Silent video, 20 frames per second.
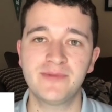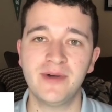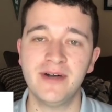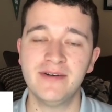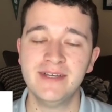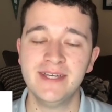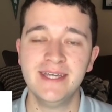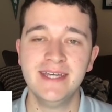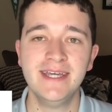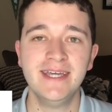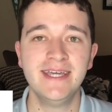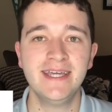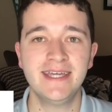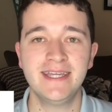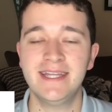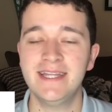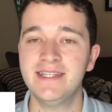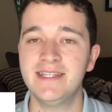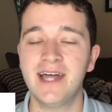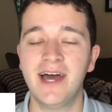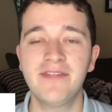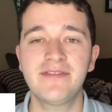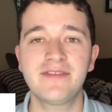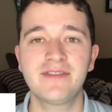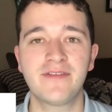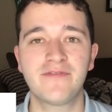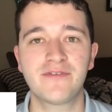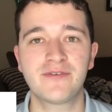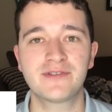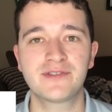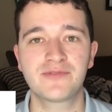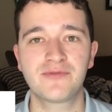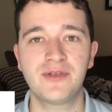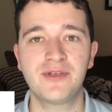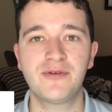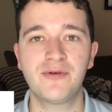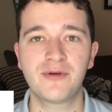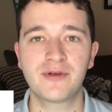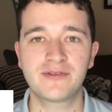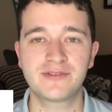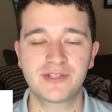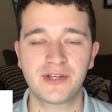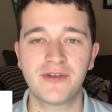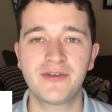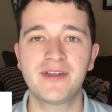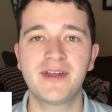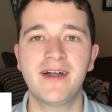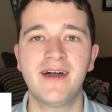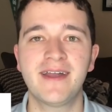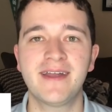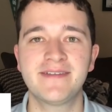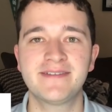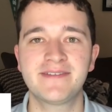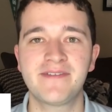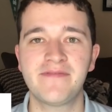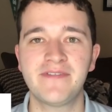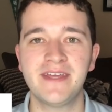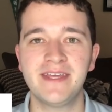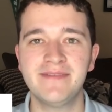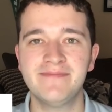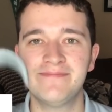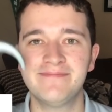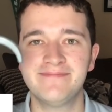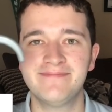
Well, he did nothing the first three quarters, turned it on as of late.